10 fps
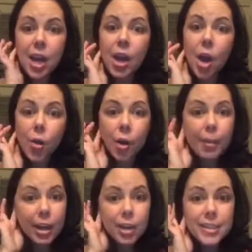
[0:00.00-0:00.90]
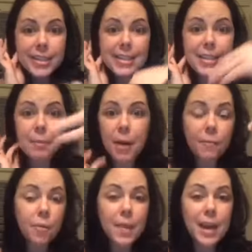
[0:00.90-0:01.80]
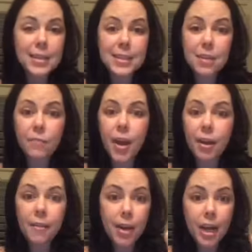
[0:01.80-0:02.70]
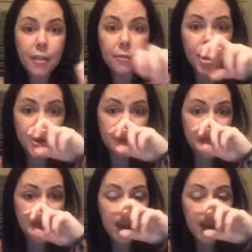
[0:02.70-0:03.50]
Cocoa butter is a step up from that. It's very, very firm.